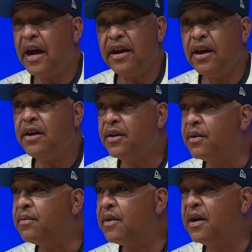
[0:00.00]
I
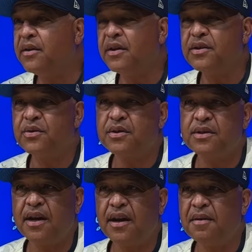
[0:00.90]
do. This
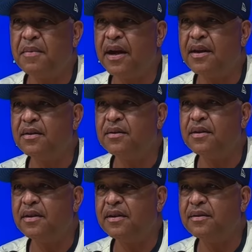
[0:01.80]
was,
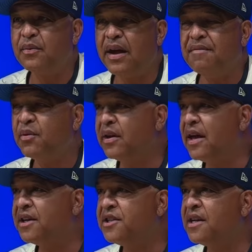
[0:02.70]
man, we haven't really
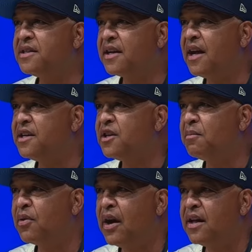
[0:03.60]
had a chance to catch
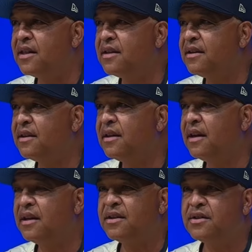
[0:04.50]
our breath.
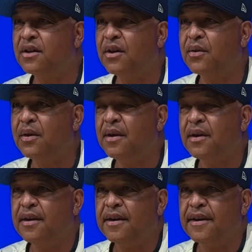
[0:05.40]
And so
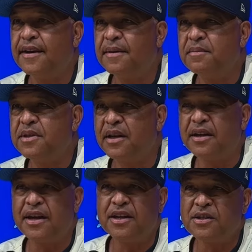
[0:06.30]
to
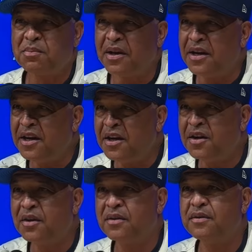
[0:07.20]
get a split
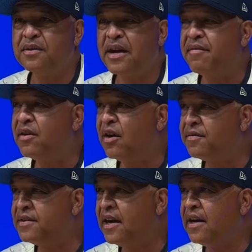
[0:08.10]
here, to have an
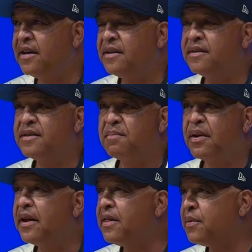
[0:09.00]
off day, to
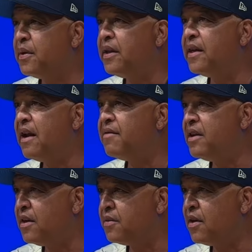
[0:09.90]
play three, then have
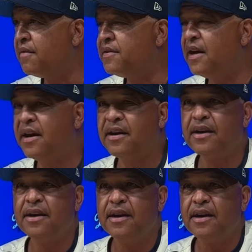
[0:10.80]
another off day,
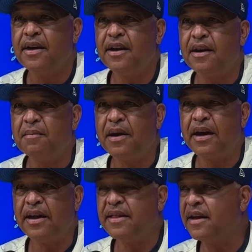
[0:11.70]

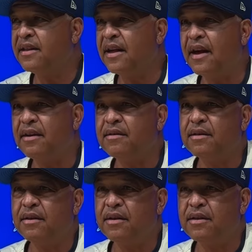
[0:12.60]
I think that
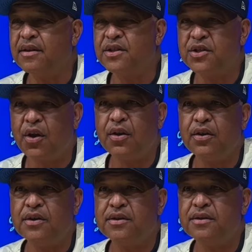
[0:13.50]
the
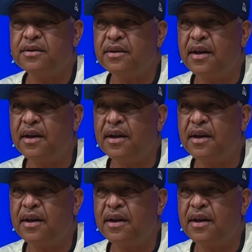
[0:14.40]
starters